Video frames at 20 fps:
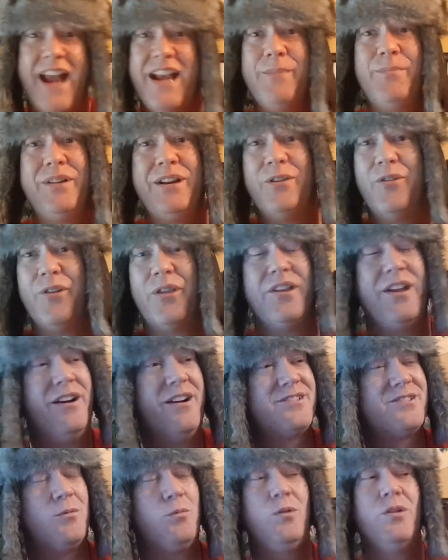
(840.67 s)
you know, the
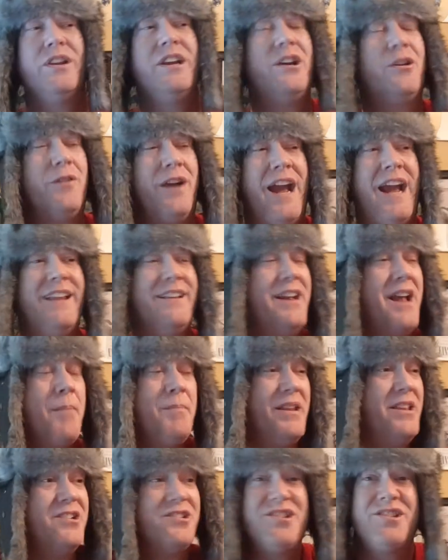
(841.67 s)
lyrics are really great. I mean, it's